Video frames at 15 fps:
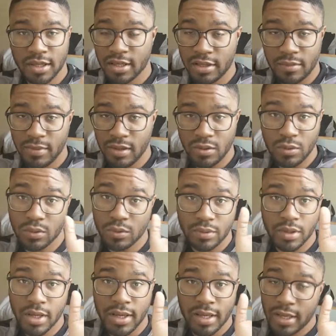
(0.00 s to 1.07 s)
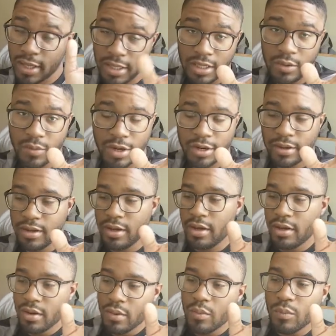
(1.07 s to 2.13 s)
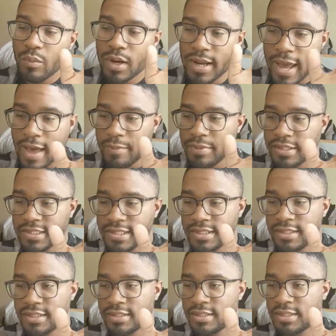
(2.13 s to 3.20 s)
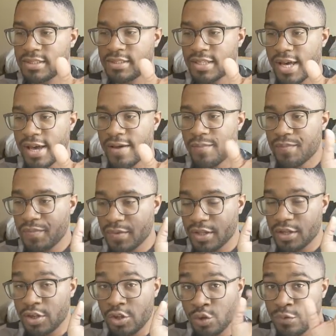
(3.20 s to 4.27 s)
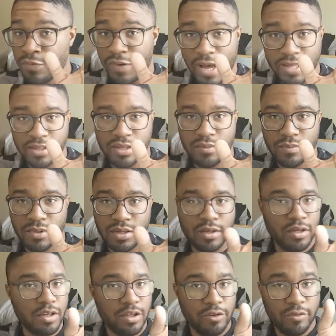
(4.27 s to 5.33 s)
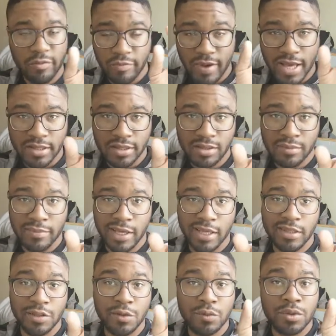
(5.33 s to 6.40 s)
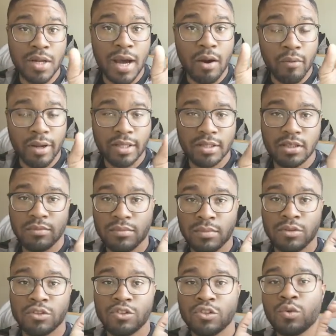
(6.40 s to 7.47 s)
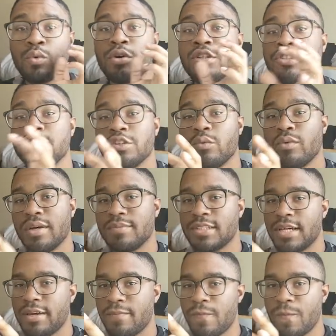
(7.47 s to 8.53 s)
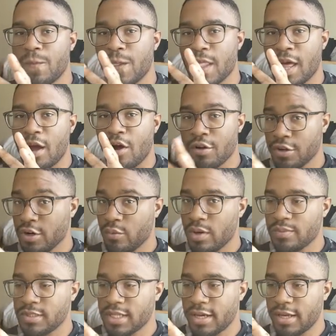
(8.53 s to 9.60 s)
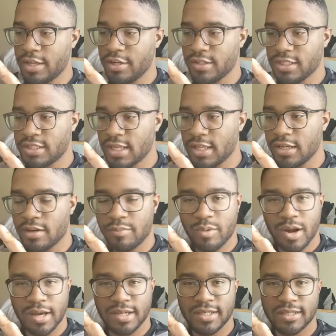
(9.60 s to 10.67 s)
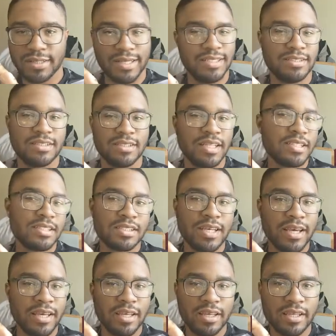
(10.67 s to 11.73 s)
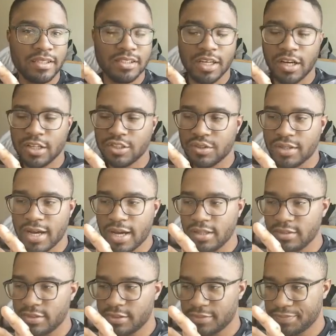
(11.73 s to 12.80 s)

It could be Google, anywhere. What happens is that you find them. You find them and then you direct them towards your website. On your website, you're selling a product that's, let's say, is $100.